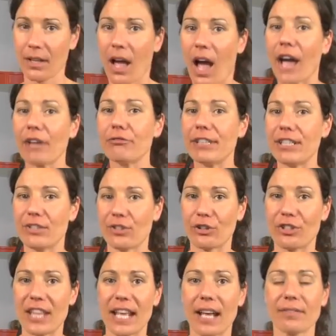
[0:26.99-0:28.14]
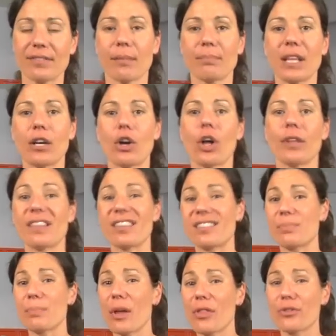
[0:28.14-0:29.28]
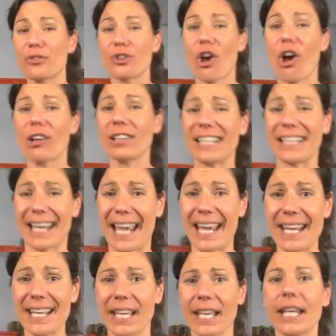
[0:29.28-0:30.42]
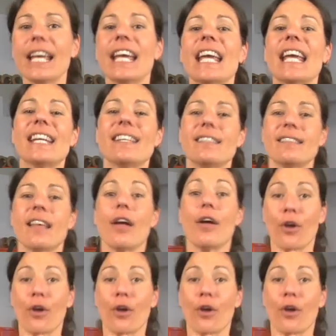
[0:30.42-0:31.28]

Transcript: I researched, they have something called the Smothered Chocolate Cake. It is,